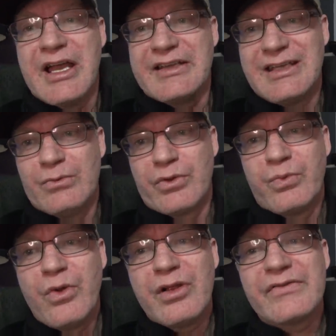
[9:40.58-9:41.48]
I see it with
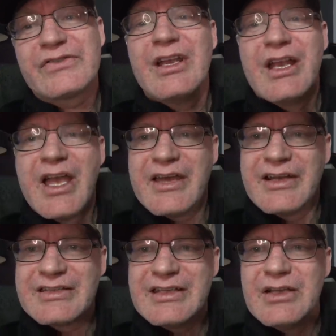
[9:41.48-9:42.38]
wolves,
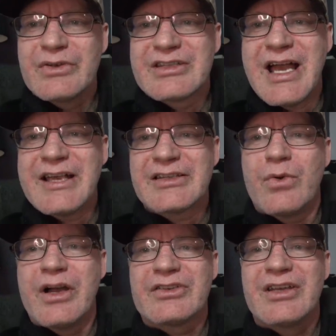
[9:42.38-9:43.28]
and I see it with
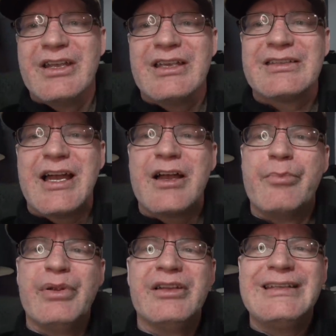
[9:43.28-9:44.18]
Sasquatch. Is that
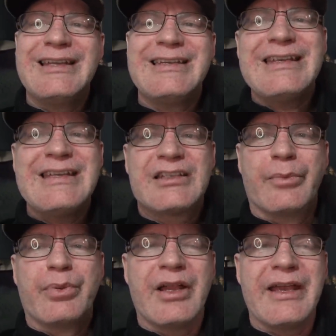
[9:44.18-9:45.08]
ability and need
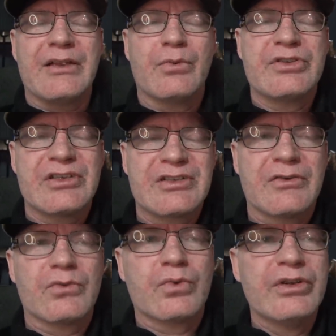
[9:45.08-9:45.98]
to play, which
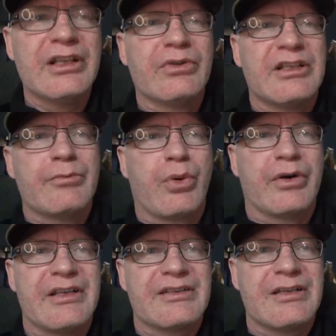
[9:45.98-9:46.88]
is really, really
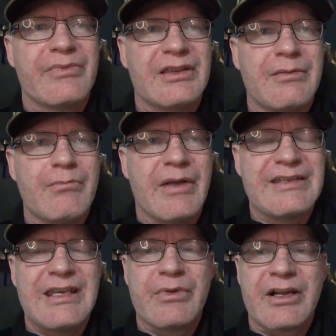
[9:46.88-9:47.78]
important, and something that my
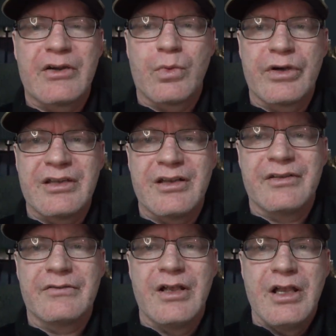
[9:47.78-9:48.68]
team and I are working
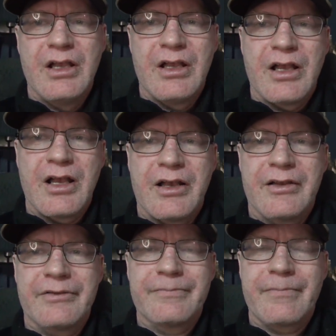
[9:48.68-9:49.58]
on.
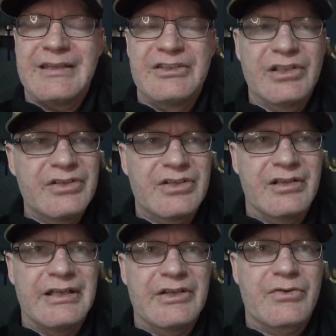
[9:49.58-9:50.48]
Uh,
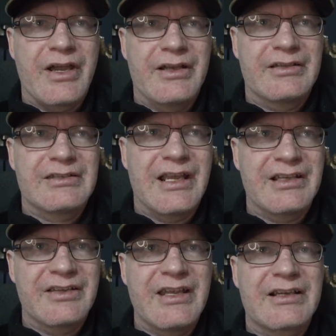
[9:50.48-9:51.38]
diligently to try to
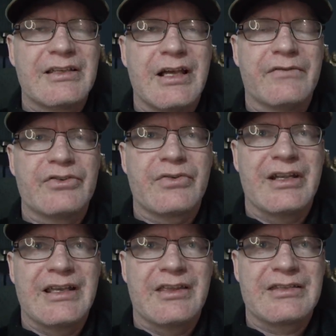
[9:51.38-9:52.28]
take it to the next level and try
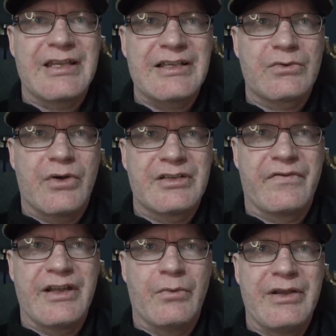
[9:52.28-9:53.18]
to get the Sasquatch to
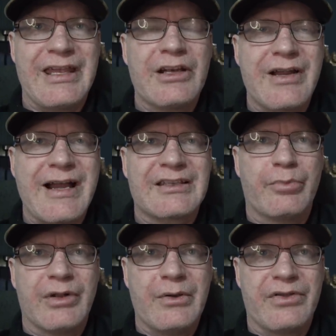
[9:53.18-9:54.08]
find a way to interact
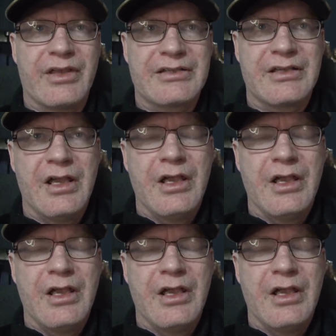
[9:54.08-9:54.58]
and play with us.